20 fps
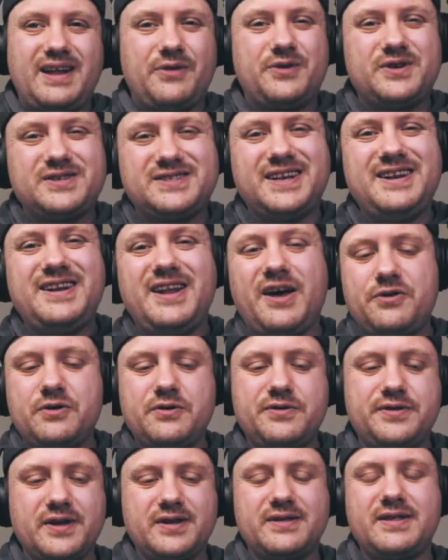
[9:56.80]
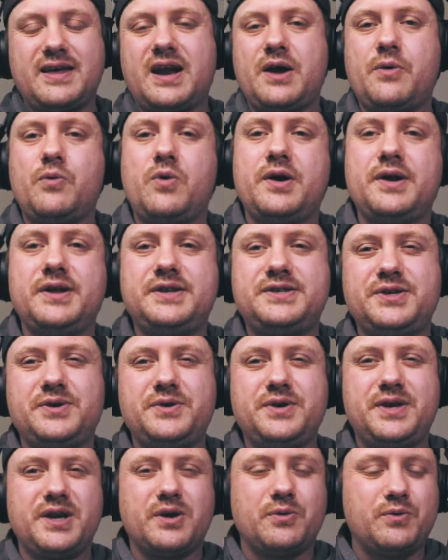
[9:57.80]
Now there's another thing that I wanna do
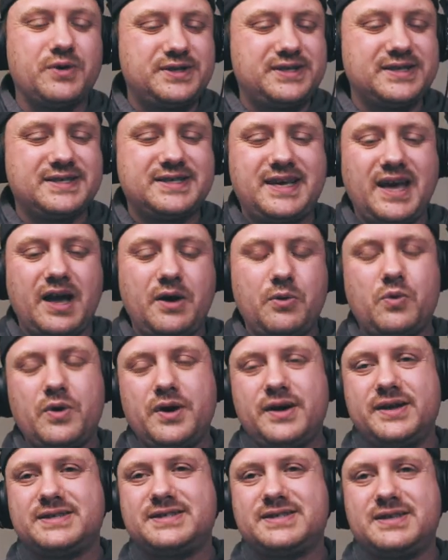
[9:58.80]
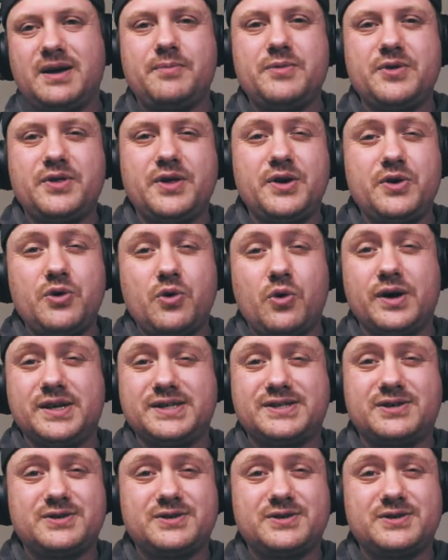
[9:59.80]
here, which is get rid of some of the noise.